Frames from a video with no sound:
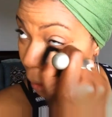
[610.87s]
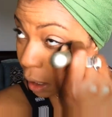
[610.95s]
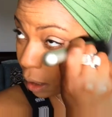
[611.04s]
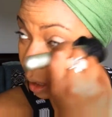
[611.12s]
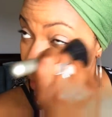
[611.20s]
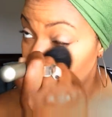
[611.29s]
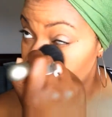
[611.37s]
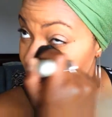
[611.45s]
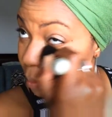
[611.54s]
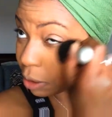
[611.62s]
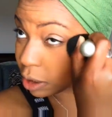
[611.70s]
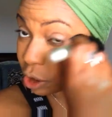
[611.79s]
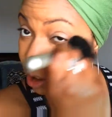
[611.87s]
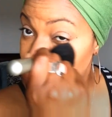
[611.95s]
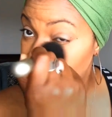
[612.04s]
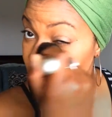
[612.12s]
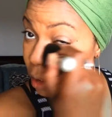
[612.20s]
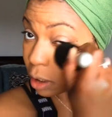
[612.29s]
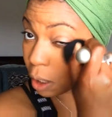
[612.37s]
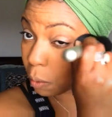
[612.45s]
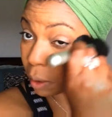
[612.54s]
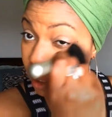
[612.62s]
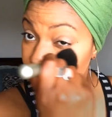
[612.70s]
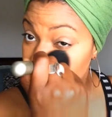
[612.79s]
Get in there. This brush just feels so
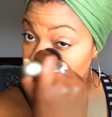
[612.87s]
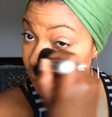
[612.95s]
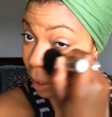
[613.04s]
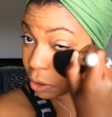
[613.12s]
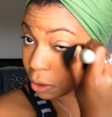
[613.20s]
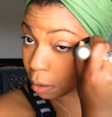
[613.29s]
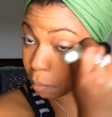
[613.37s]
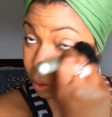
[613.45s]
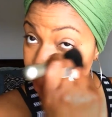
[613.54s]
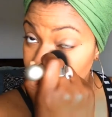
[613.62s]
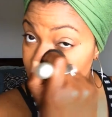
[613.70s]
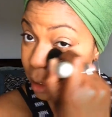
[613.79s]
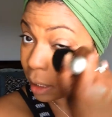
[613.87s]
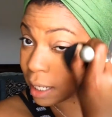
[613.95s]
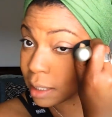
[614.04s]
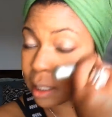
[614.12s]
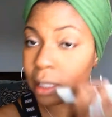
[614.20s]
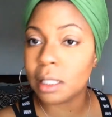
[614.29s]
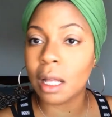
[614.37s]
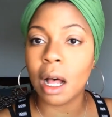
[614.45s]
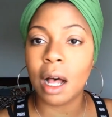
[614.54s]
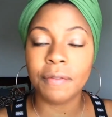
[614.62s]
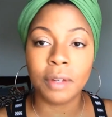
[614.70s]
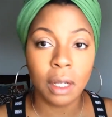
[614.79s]
good, but just make sure your brush is nice and
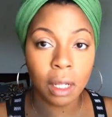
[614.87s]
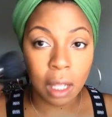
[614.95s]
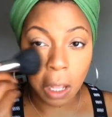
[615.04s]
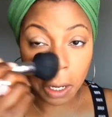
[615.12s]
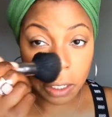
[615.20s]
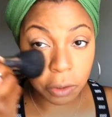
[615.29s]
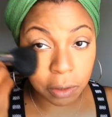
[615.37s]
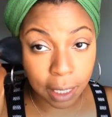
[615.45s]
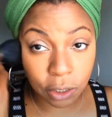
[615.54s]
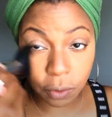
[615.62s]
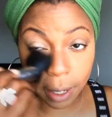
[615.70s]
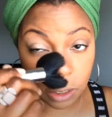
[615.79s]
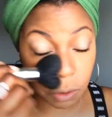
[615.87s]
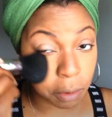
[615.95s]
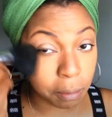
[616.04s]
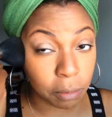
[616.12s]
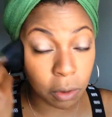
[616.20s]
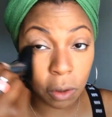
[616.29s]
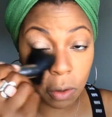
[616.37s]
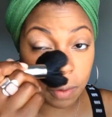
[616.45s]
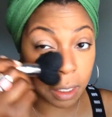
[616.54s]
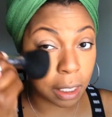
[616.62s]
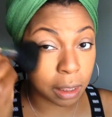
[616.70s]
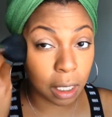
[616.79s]
soft, because you're not trying to remove
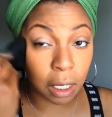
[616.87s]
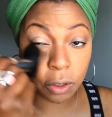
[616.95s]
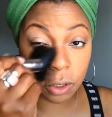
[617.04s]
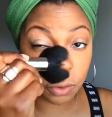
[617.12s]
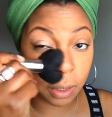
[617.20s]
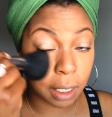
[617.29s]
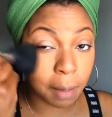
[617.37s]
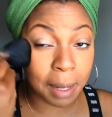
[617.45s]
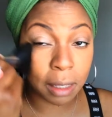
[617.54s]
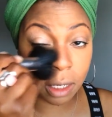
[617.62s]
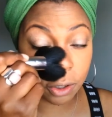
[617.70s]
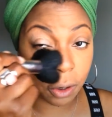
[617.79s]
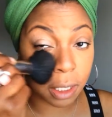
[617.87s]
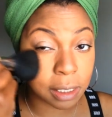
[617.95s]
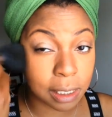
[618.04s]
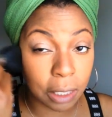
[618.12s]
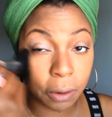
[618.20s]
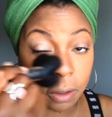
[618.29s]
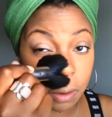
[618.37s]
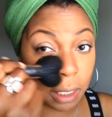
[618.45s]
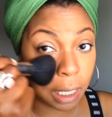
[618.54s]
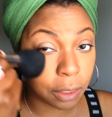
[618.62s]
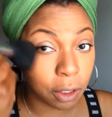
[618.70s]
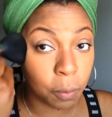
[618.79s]
anything. You're just trying to, I mean, like your concealer
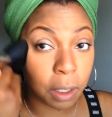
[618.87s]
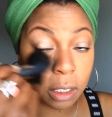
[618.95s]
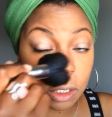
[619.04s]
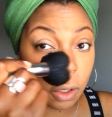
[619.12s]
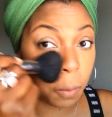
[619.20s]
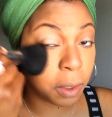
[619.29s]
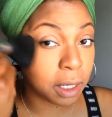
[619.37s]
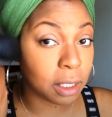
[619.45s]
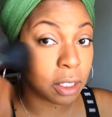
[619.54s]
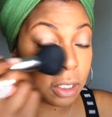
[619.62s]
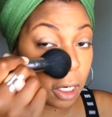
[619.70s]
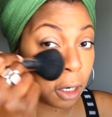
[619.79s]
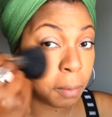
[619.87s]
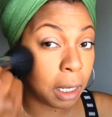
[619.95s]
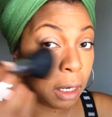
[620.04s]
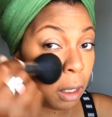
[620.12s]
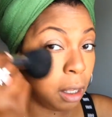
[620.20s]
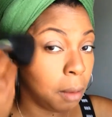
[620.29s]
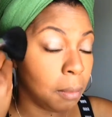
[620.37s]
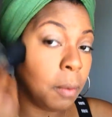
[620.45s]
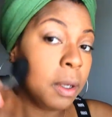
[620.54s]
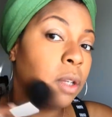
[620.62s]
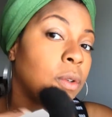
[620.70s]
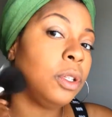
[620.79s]
underneath, you don't want to disturb it, but
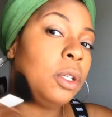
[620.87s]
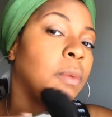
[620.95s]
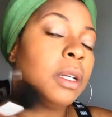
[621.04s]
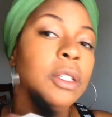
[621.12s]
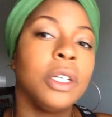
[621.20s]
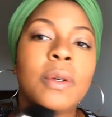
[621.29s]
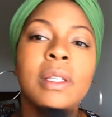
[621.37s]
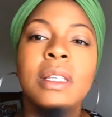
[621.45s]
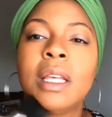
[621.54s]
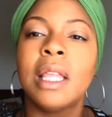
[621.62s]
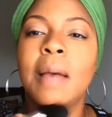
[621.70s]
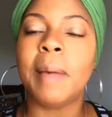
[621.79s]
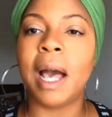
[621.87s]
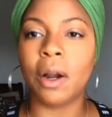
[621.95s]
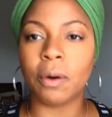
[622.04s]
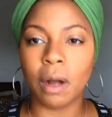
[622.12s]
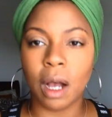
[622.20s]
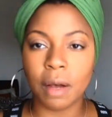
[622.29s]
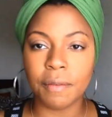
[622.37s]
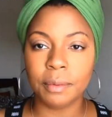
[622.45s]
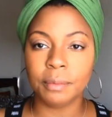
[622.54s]
what you do want to do is get that powder off.